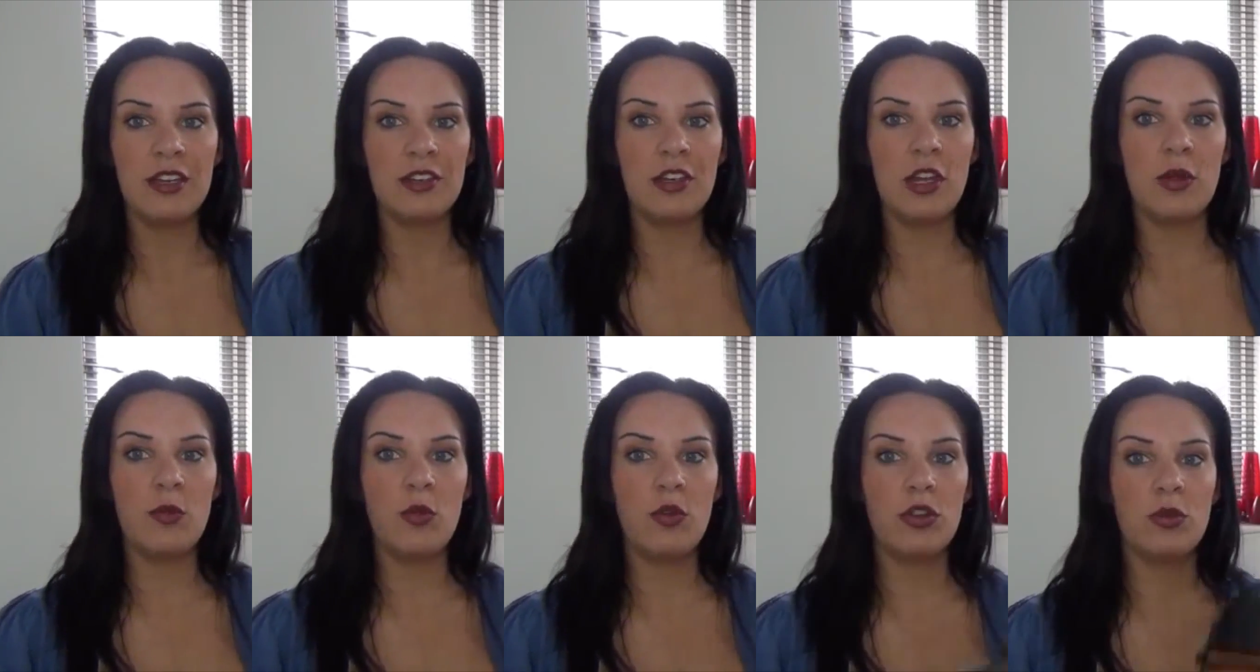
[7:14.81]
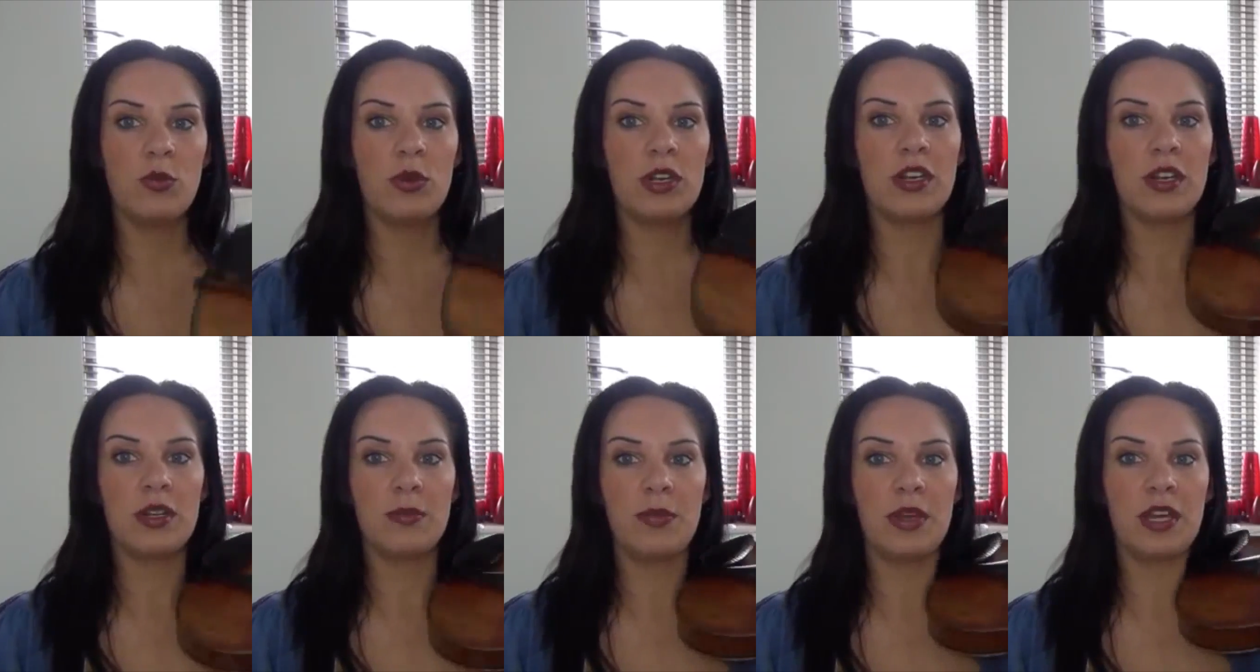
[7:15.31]
no more than
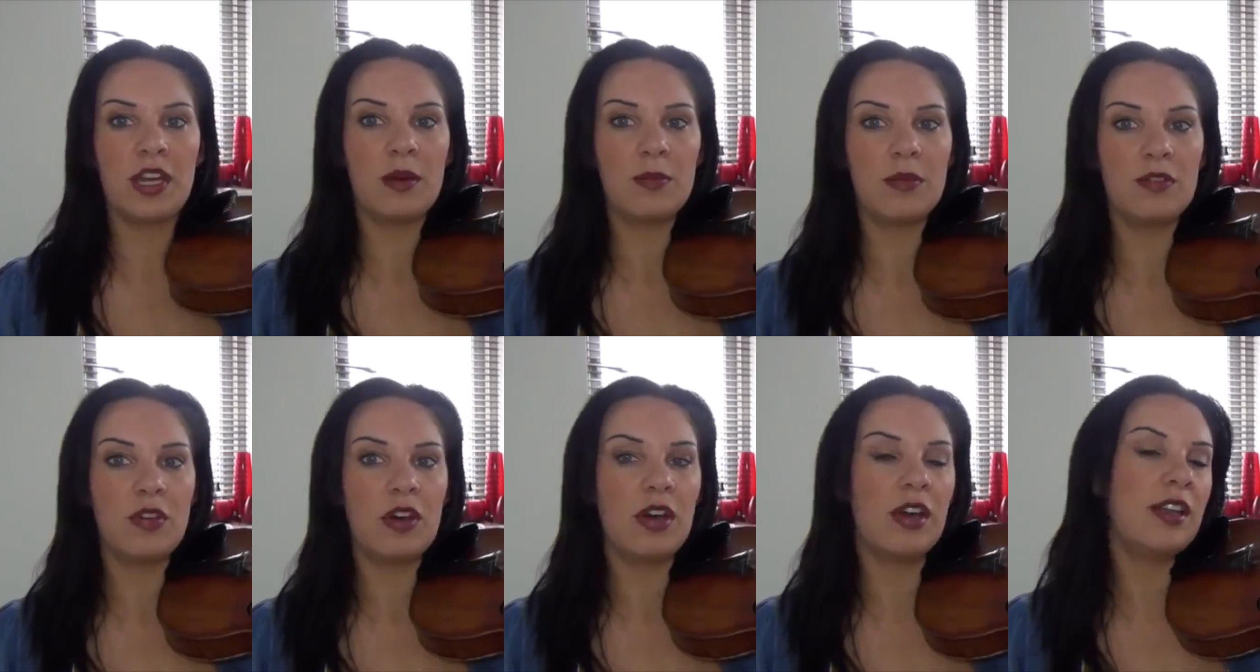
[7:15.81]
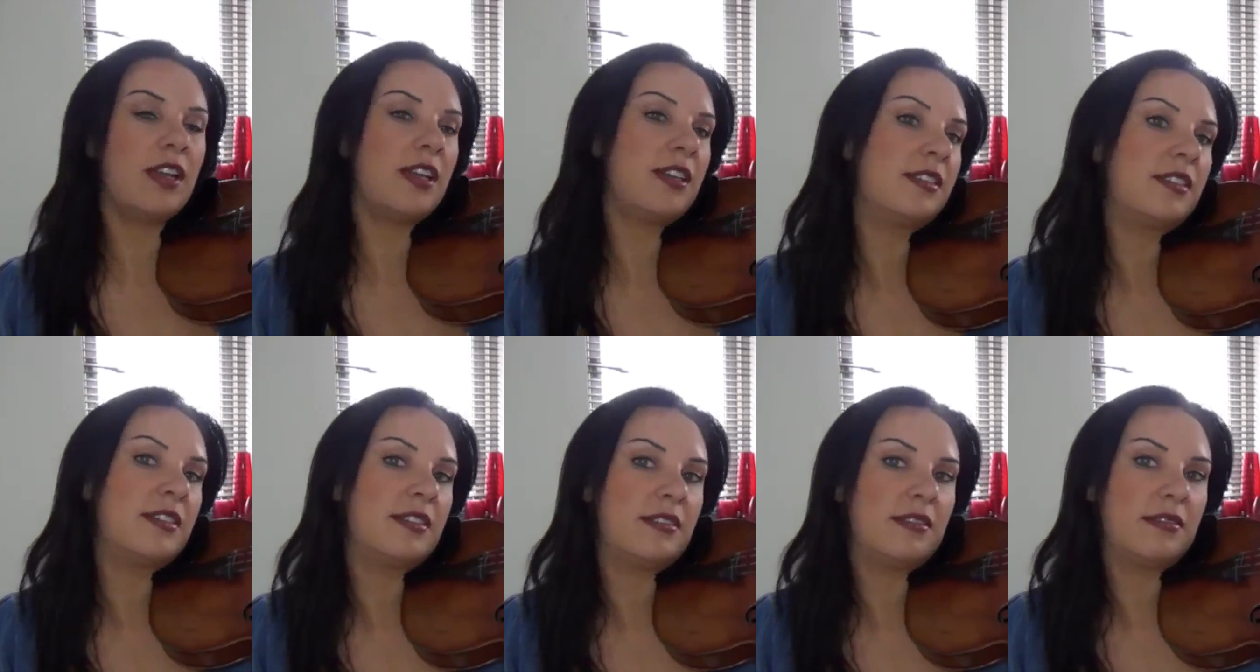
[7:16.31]
when I pick up the
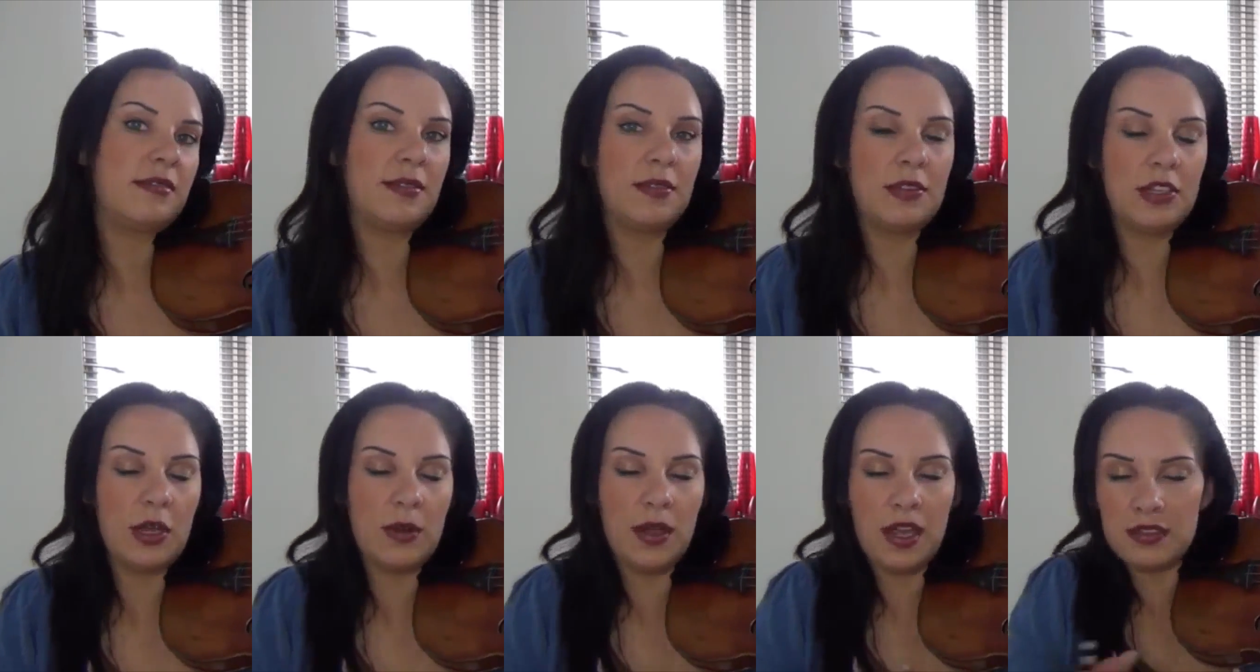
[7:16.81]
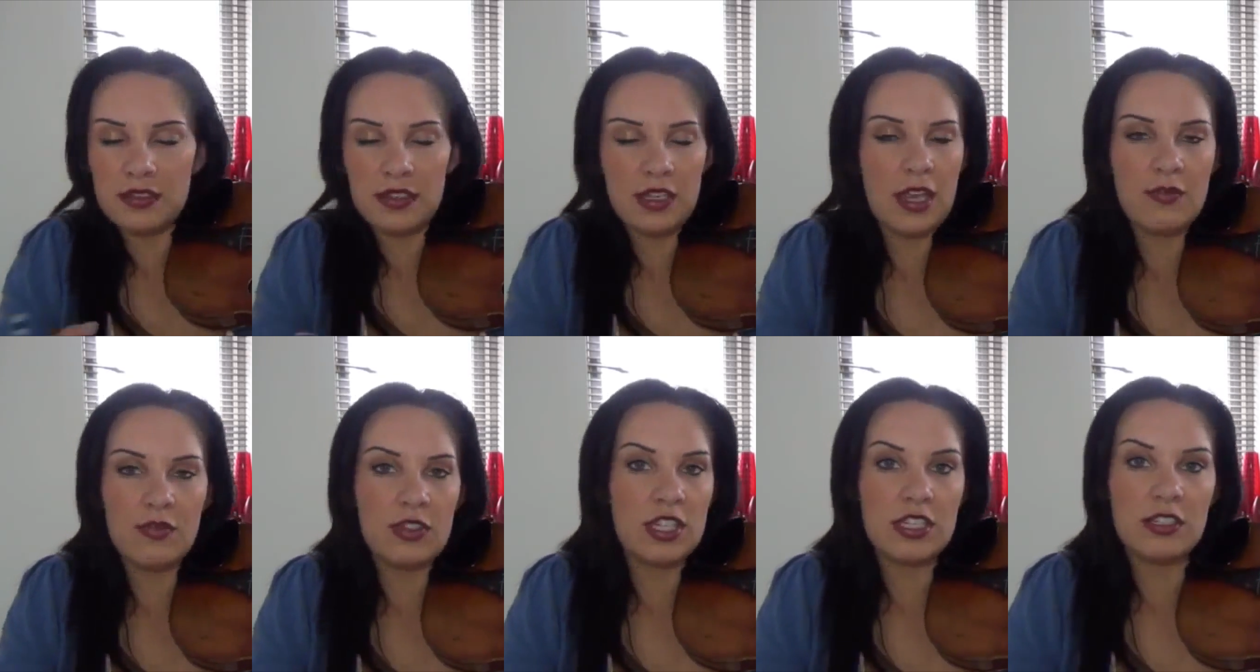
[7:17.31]
violin, and
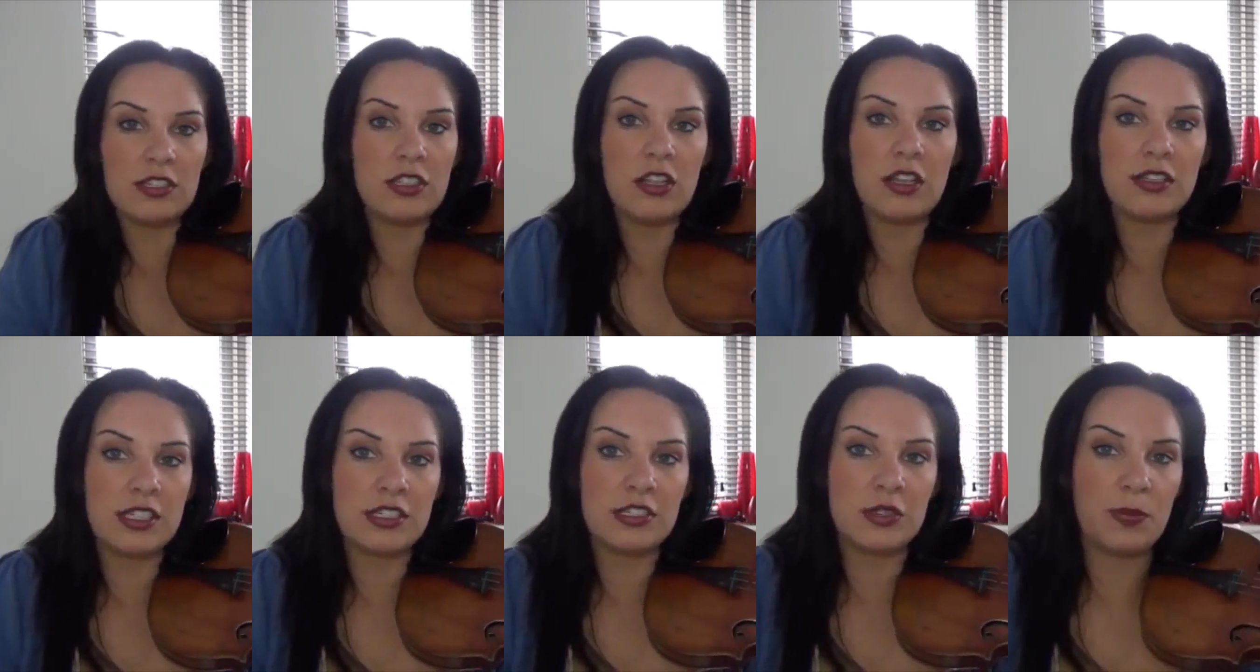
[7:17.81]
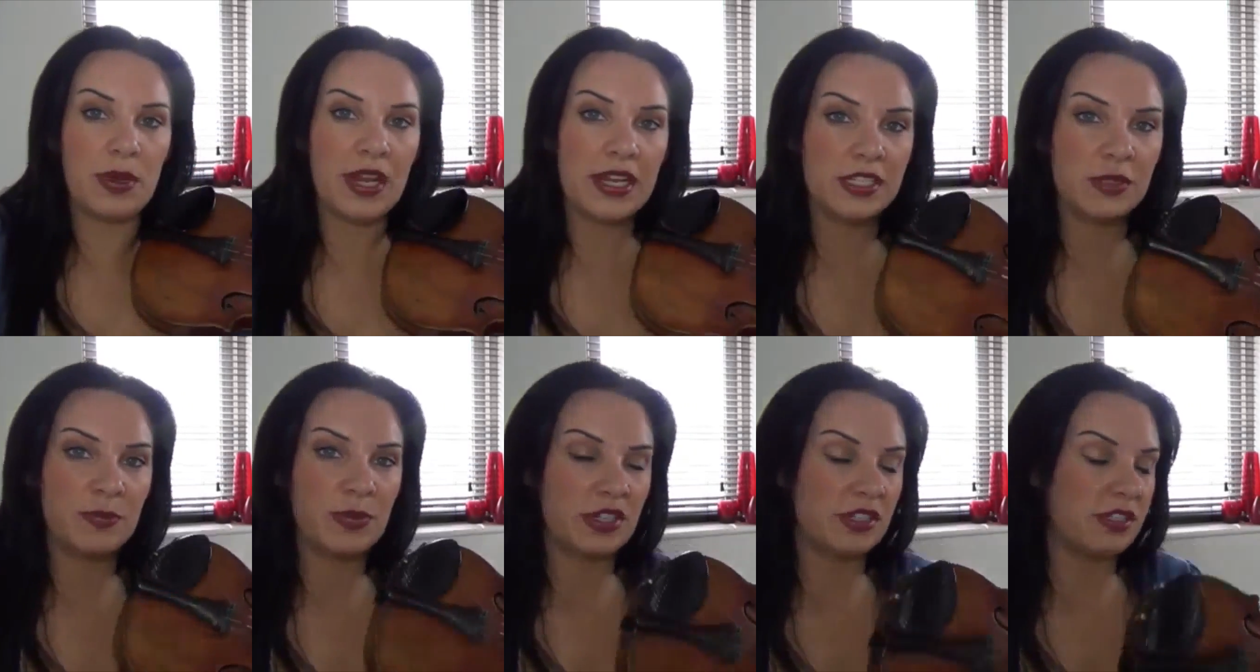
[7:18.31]
everything slots into
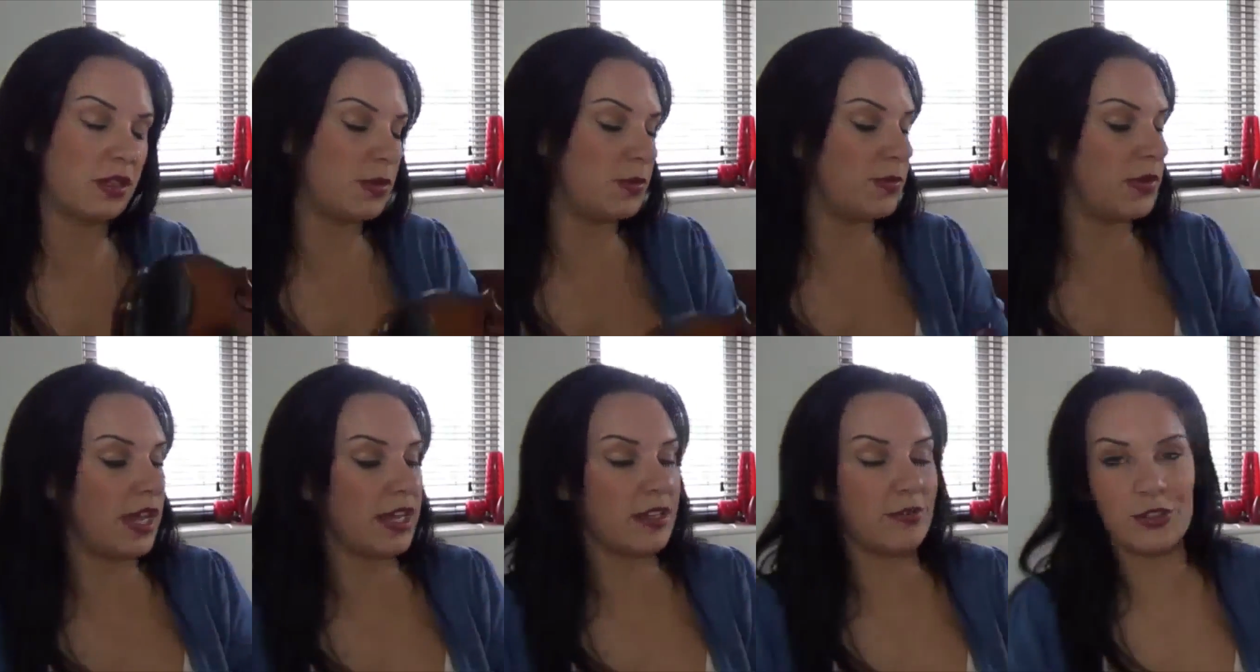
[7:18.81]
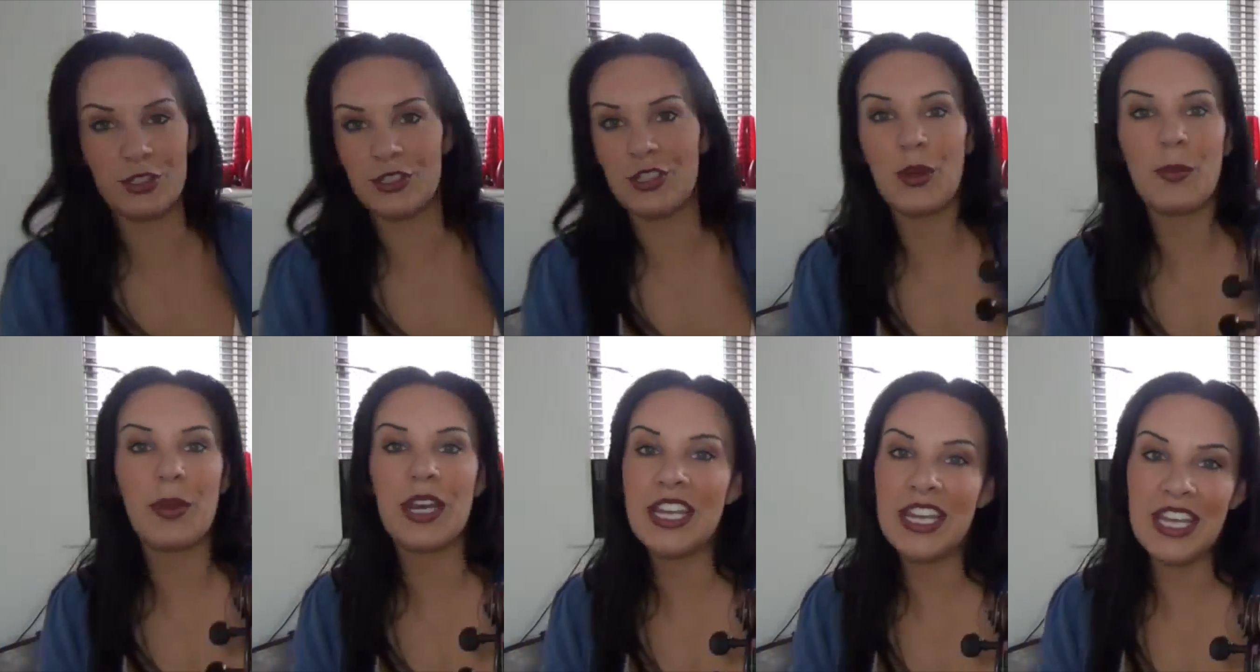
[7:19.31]
place because I've been playing for
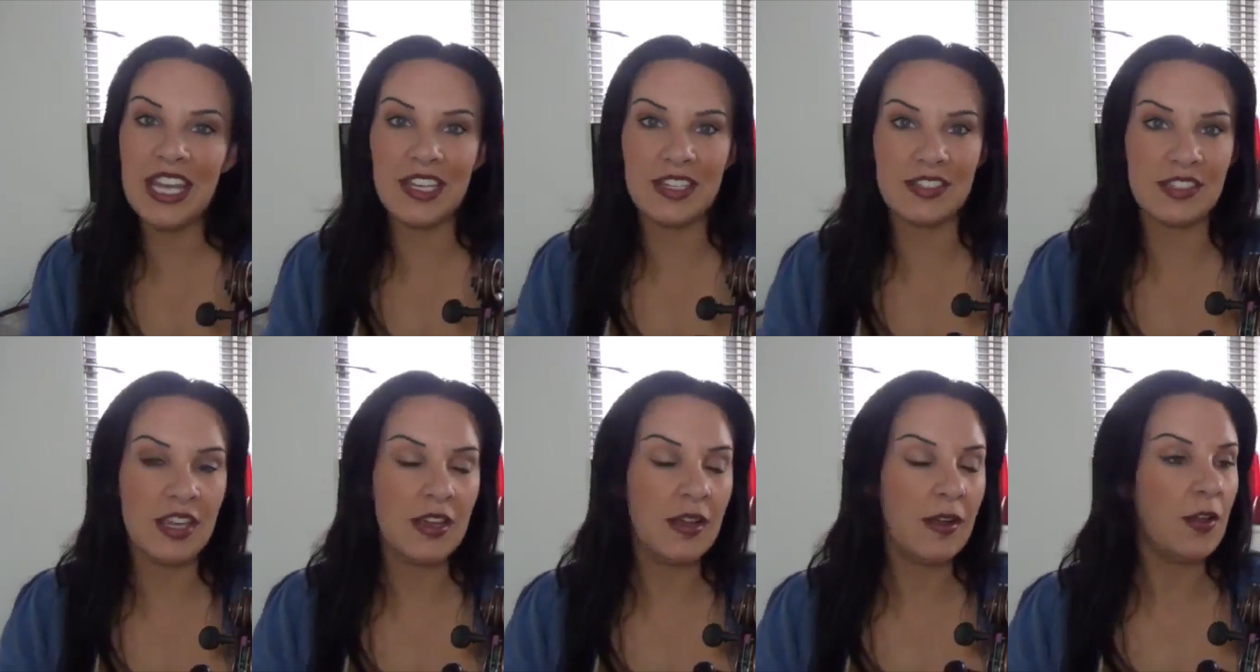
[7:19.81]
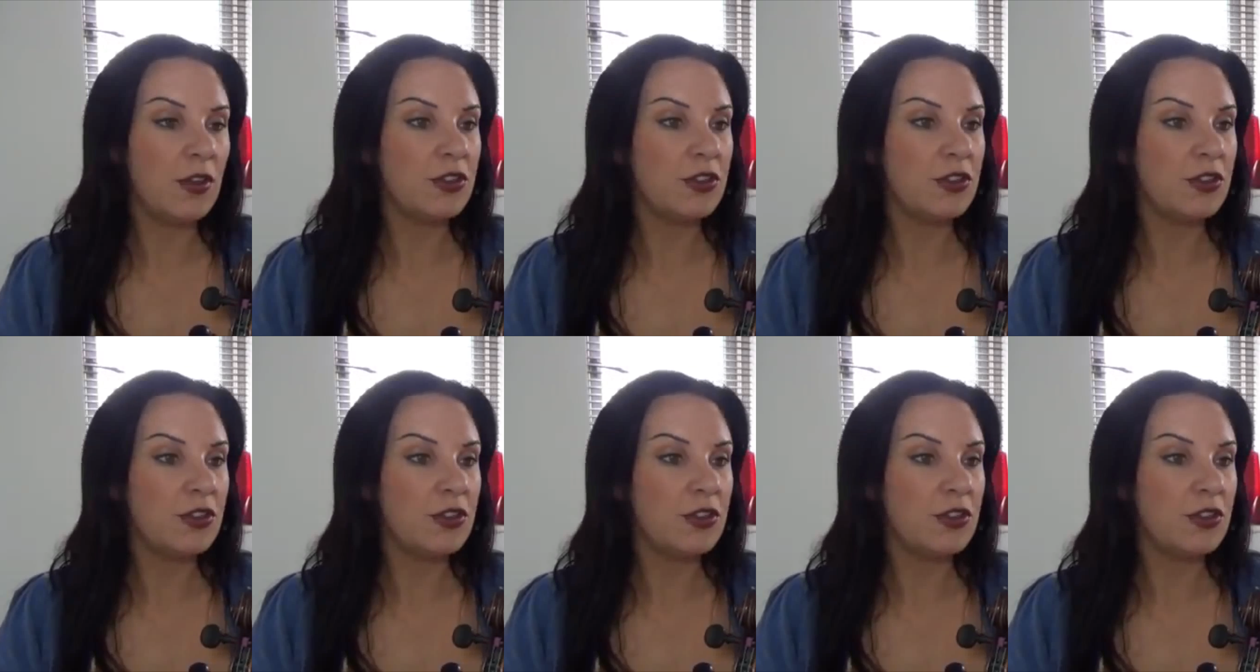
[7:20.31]
so many years.